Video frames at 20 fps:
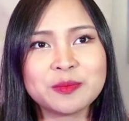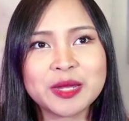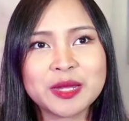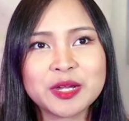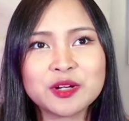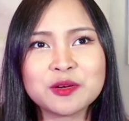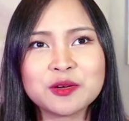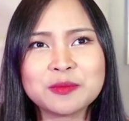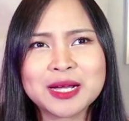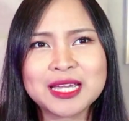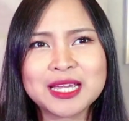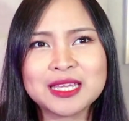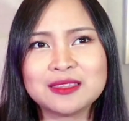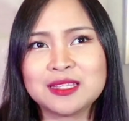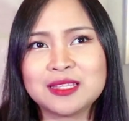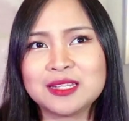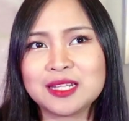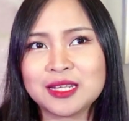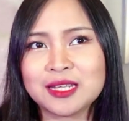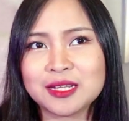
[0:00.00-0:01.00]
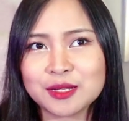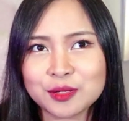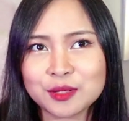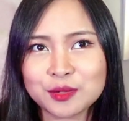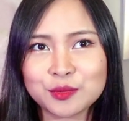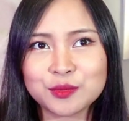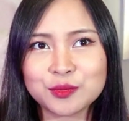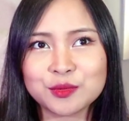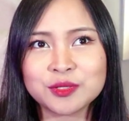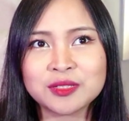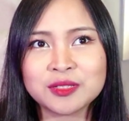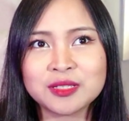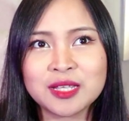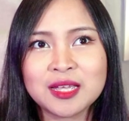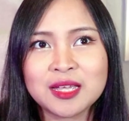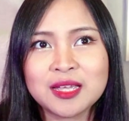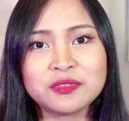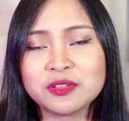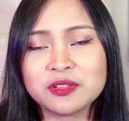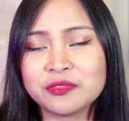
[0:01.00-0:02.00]
Kung meron akong mga hindi na-include,
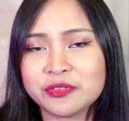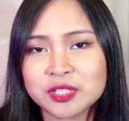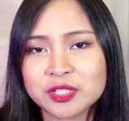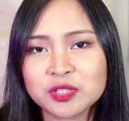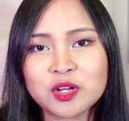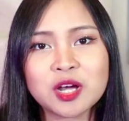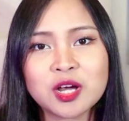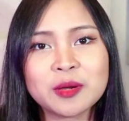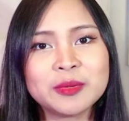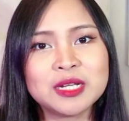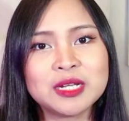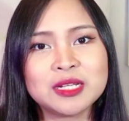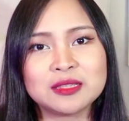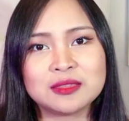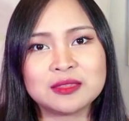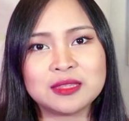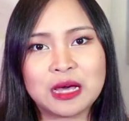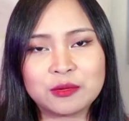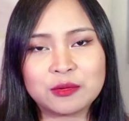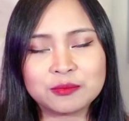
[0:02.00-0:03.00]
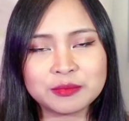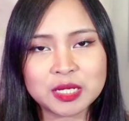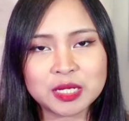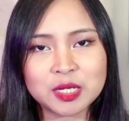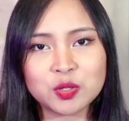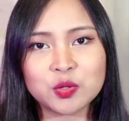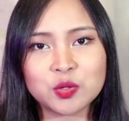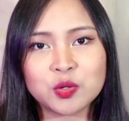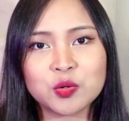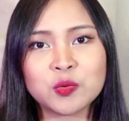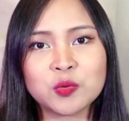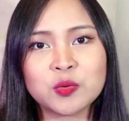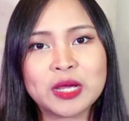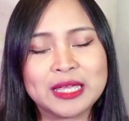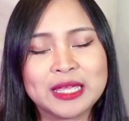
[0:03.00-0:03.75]
feel free to comment it down below.